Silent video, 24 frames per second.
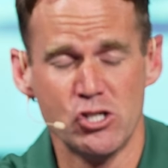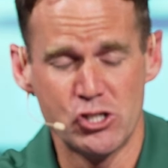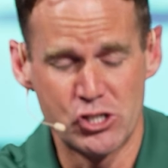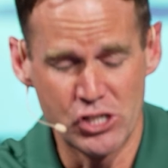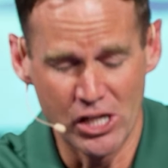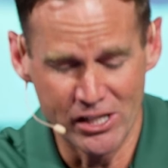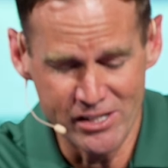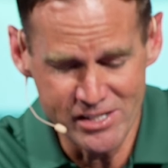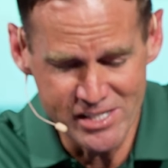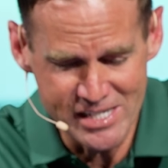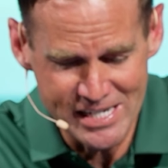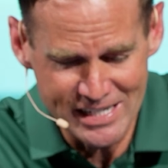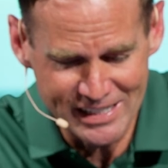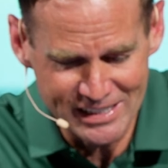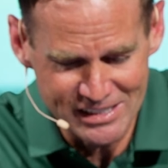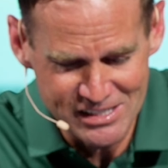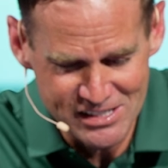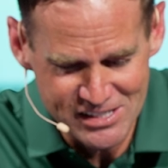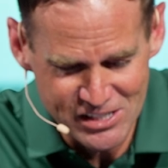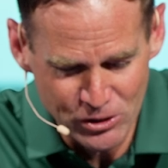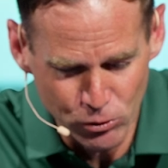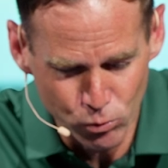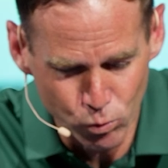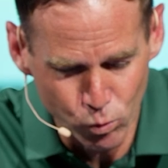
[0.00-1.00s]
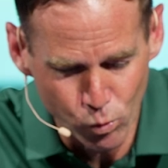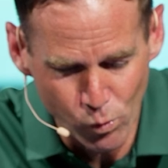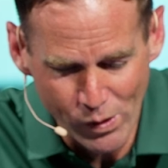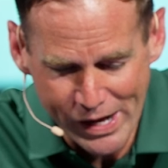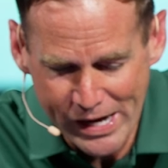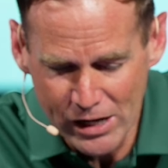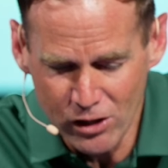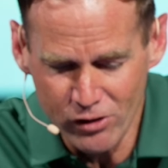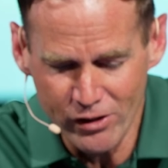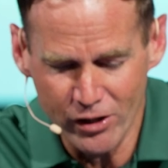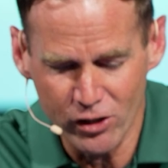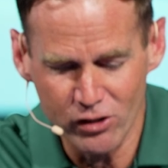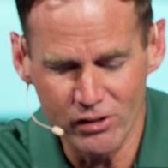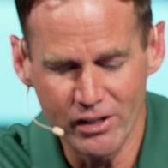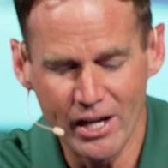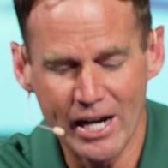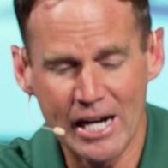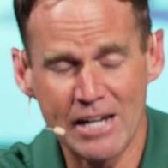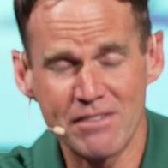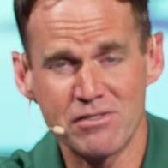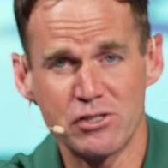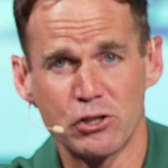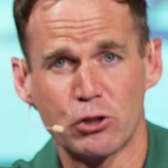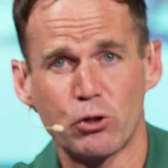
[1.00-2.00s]
Jealousy can derail our
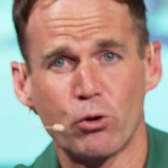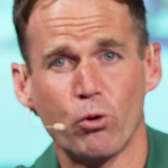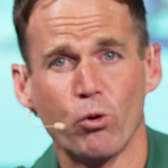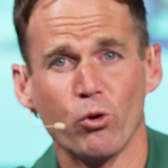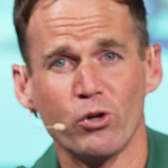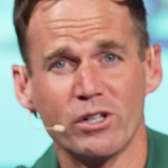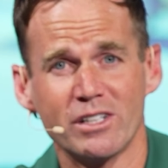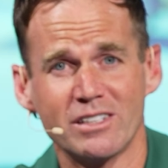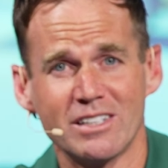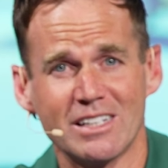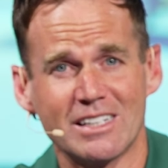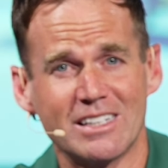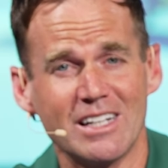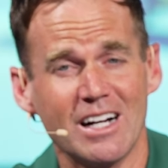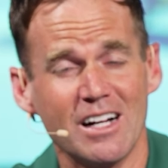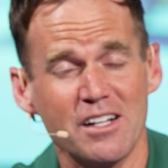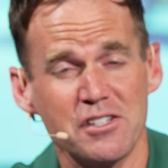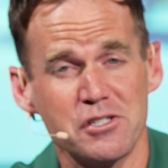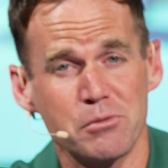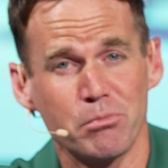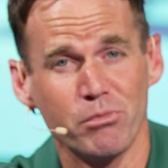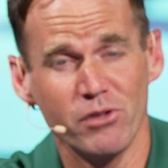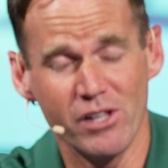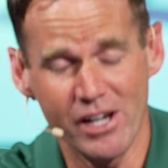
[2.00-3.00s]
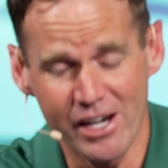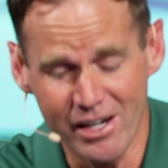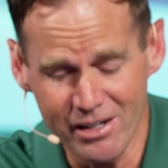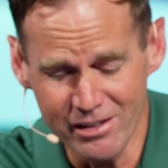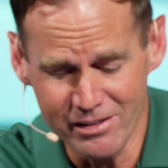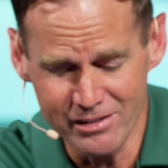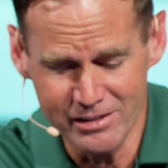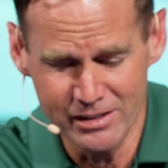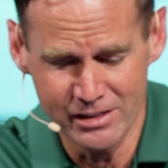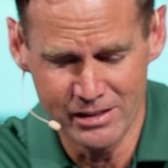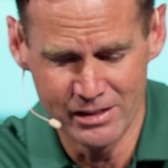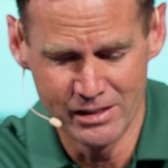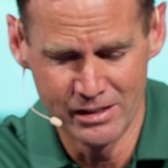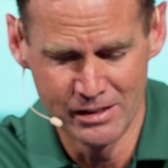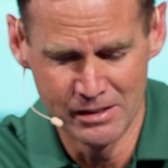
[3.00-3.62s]
lives according to God's plan